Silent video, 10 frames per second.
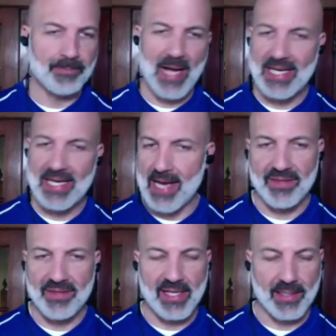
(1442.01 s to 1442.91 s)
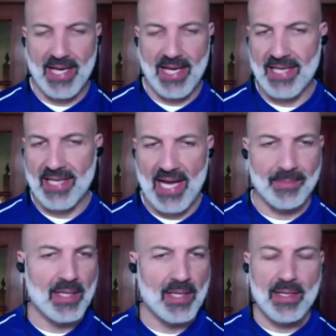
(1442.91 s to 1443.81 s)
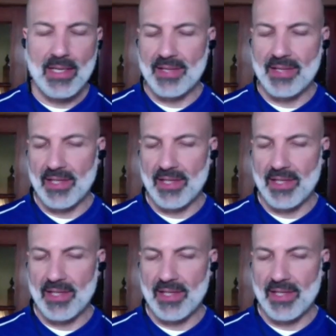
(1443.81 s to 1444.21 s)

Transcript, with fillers: Um, I did not think at that time